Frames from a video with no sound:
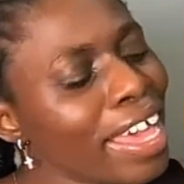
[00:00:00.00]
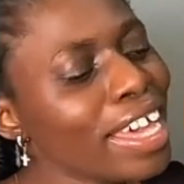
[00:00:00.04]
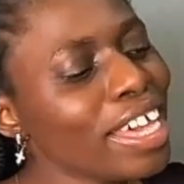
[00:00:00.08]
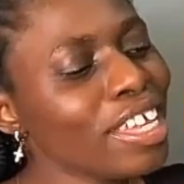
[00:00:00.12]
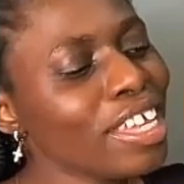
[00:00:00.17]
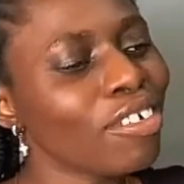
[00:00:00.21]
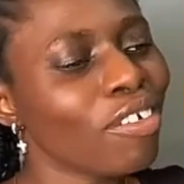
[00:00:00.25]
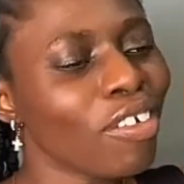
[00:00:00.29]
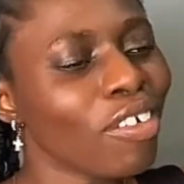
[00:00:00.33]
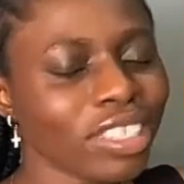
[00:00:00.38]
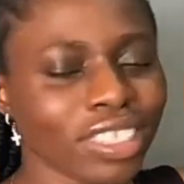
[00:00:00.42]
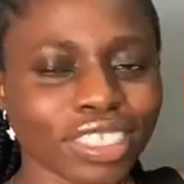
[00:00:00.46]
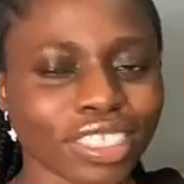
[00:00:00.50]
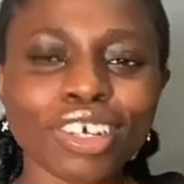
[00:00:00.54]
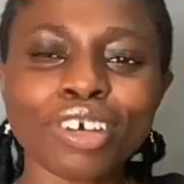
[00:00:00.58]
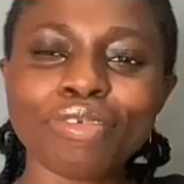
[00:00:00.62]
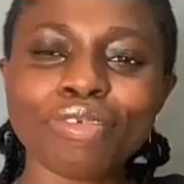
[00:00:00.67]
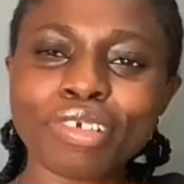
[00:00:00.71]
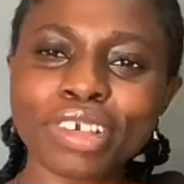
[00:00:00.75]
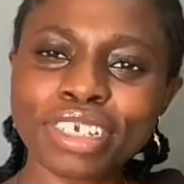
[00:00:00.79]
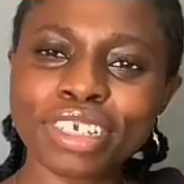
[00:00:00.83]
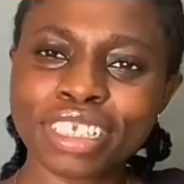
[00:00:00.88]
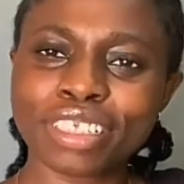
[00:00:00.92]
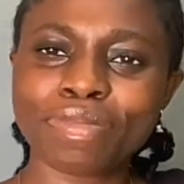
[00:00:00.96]
was not
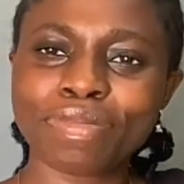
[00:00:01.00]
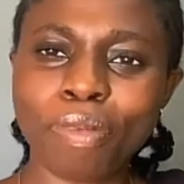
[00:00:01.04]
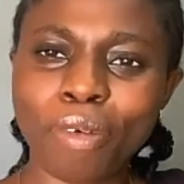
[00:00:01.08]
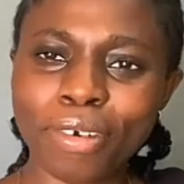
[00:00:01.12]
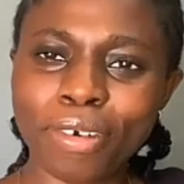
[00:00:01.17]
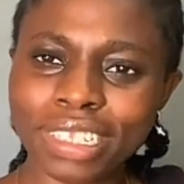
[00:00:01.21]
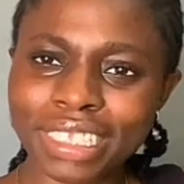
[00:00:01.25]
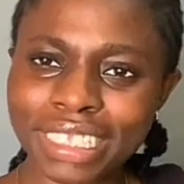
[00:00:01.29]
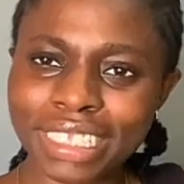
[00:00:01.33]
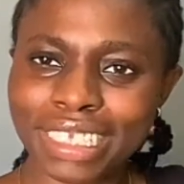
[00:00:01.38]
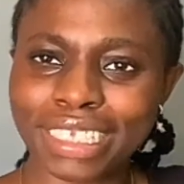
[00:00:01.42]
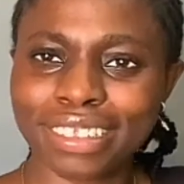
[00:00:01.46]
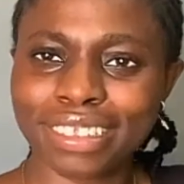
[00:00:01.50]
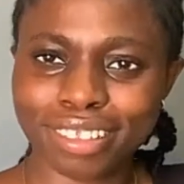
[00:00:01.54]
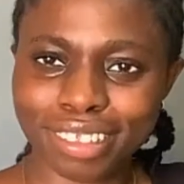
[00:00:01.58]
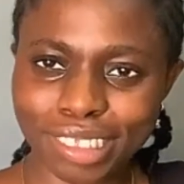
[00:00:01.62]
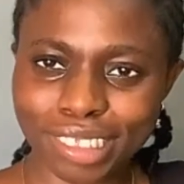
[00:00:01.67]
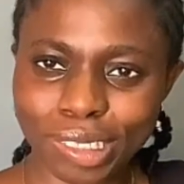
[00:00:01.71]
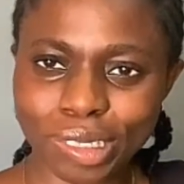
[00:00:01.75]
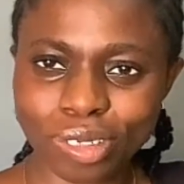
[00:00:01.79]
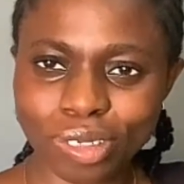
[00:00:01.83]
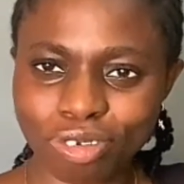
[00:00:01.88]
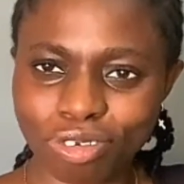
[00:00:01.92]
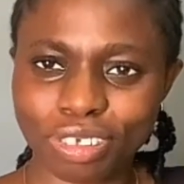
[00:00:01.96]
responding
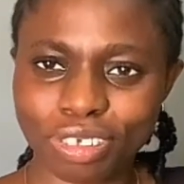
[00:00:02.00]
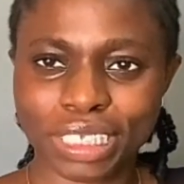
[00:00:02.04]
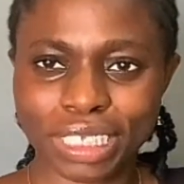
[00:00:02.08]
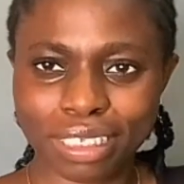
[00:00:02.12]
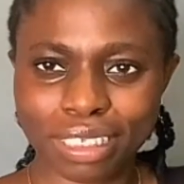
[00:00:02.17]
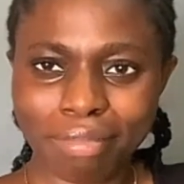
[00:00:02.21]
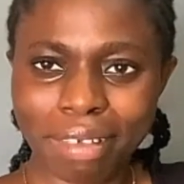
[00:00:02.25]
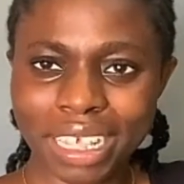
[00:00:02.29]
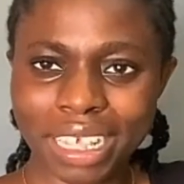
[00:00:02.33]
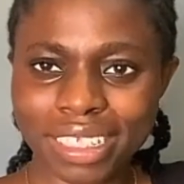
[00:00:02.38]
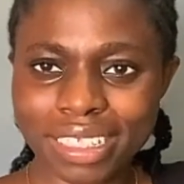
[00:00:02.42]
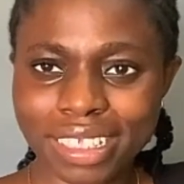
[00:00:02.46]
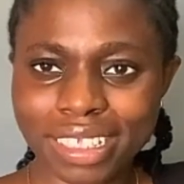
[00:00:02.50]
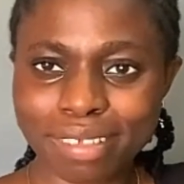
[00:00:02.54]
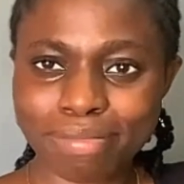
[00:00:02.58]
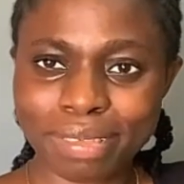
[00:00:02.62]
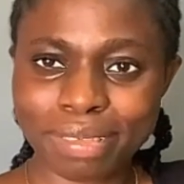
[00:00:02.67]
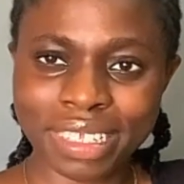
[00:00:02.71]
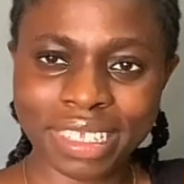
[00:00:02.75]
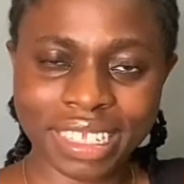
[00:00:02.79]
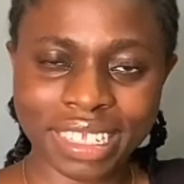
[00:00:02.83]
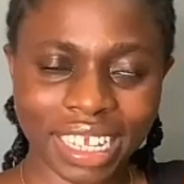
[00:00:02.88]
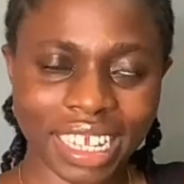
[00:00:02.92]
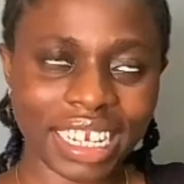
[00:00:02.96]
to treatment,
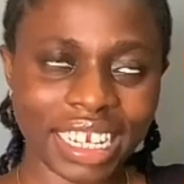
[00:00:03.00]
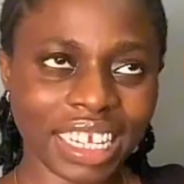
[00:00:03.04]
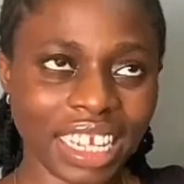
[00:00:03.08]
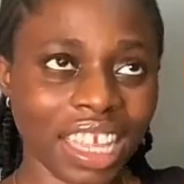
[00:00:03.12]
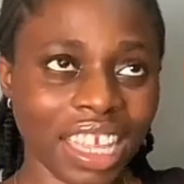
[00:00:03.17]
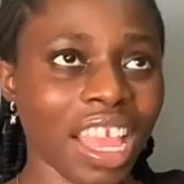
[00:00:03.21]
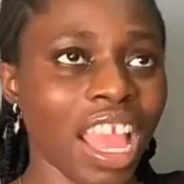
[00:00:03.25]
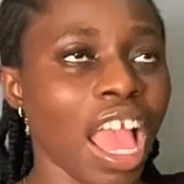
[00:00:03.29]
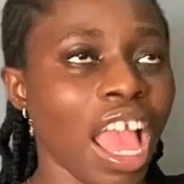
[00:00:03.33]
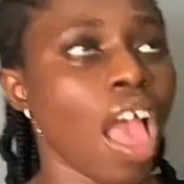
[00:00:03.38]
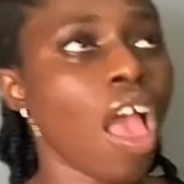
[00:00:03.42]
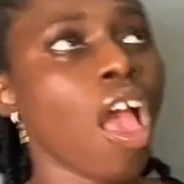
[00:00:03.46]
basically.